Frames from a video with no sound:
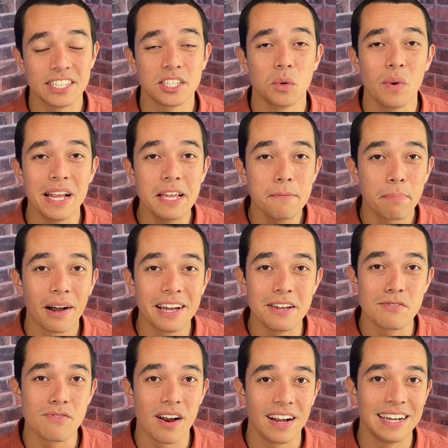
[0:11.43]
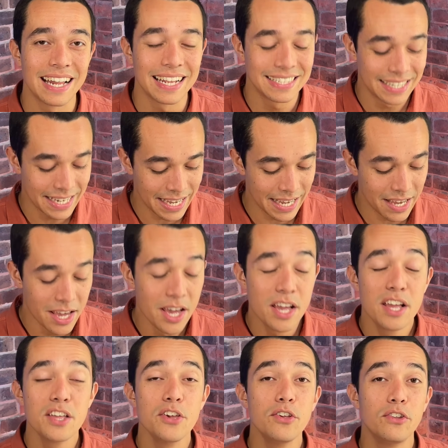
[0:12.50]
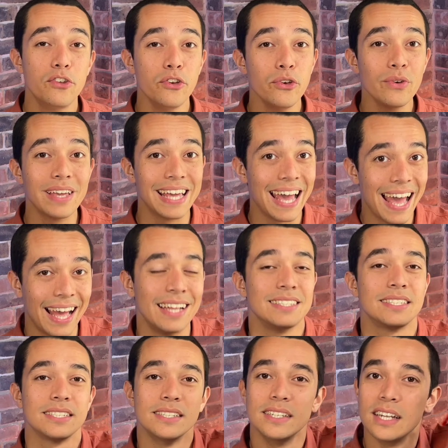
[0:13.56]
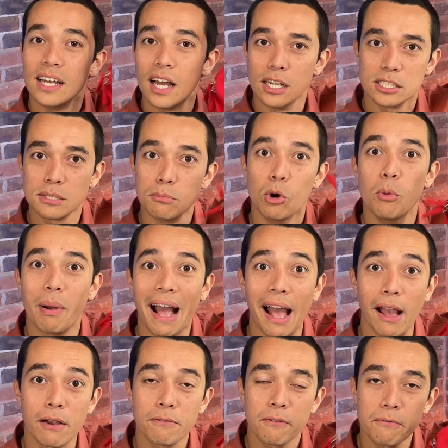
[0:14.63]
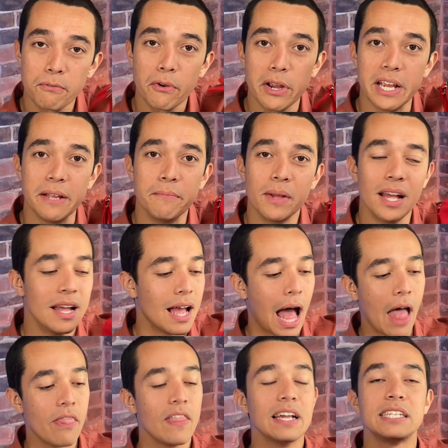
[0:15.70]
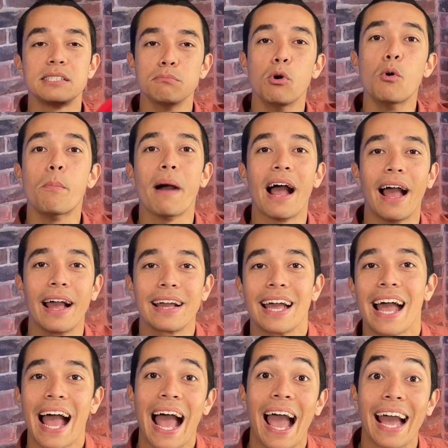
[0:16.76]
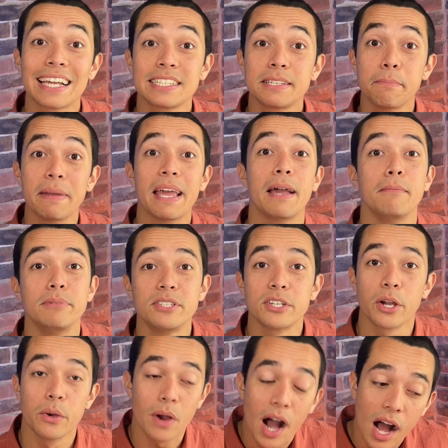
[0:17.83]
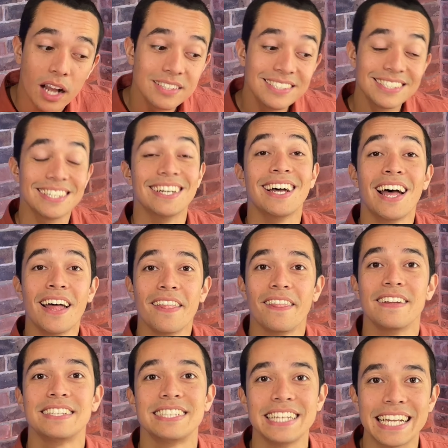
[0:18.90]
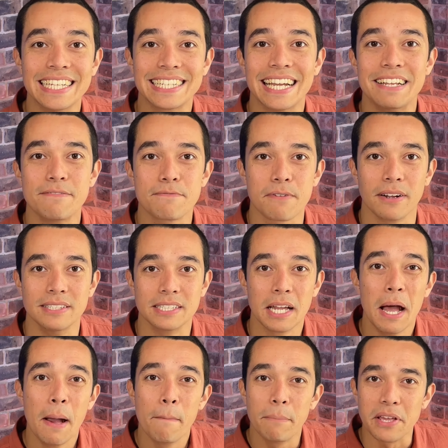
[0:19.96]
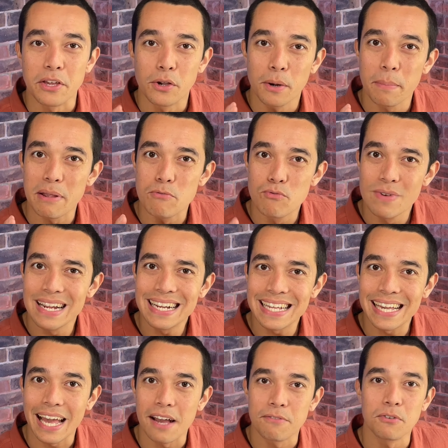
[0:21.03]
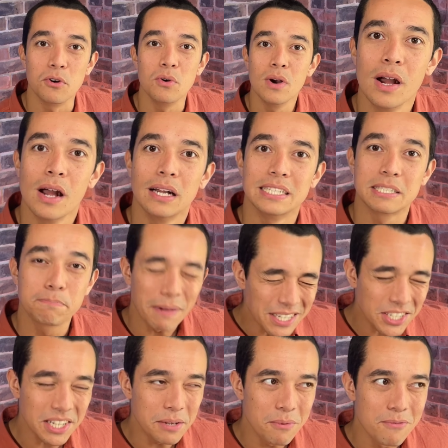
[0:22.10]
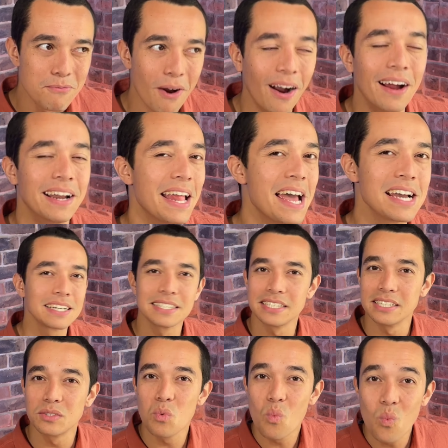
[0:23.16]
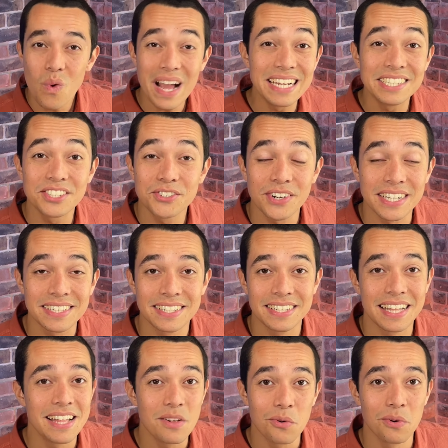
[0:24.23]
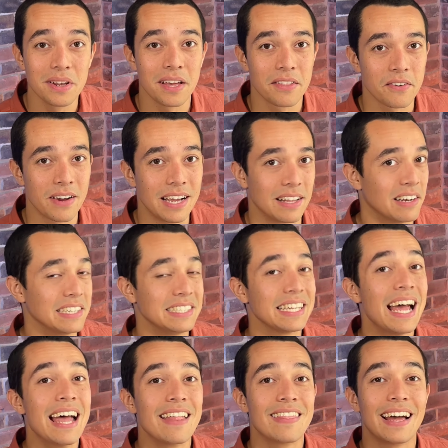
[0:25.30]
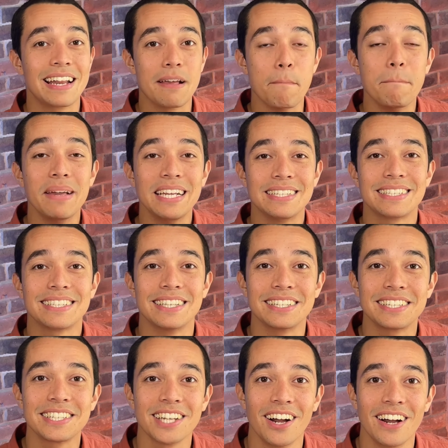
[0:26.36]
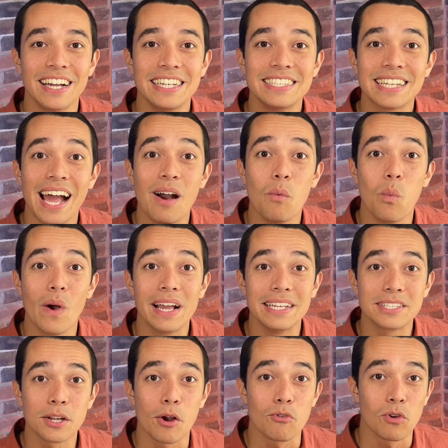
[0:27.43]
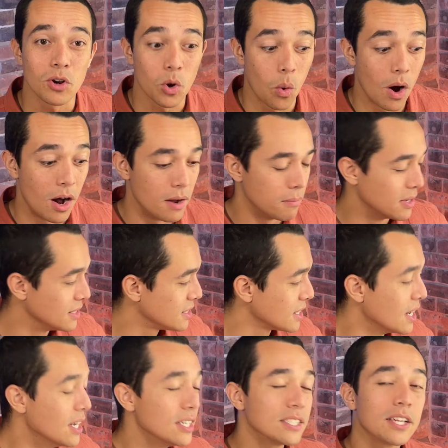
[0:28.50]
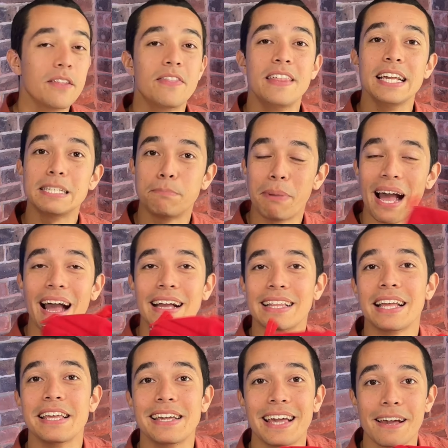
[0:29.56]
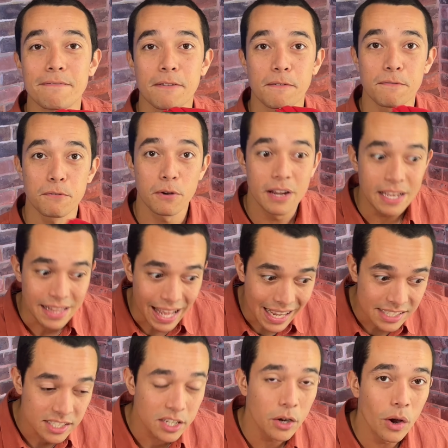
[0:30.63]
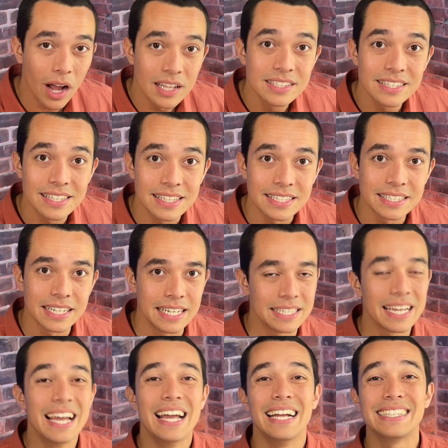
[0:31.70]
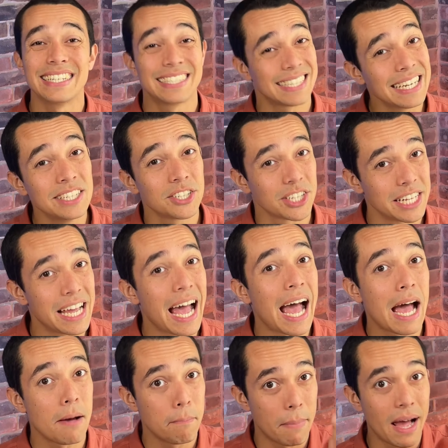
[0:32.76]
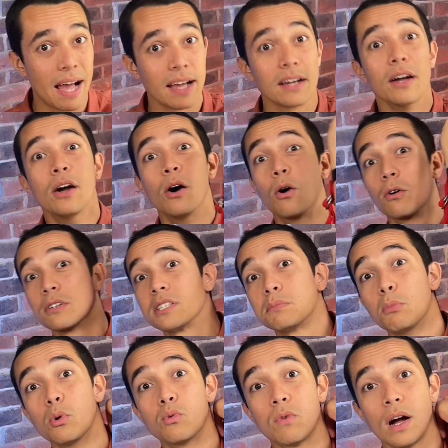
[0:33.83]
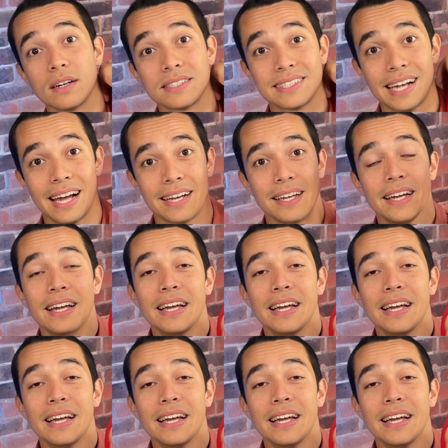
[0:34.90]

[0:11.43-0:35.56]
So when you buy your Ryanair ticket, you do get a small bag for free. And this small bag has to be able to go under the seat in front. But you've got to be really careful, especially with Ryanair, because it's way stricter than all the other airlines, that it meets the size and weight requirements. So this bag that you get for free that has to go under the seat, it's essentially a handbag or a small rucksack.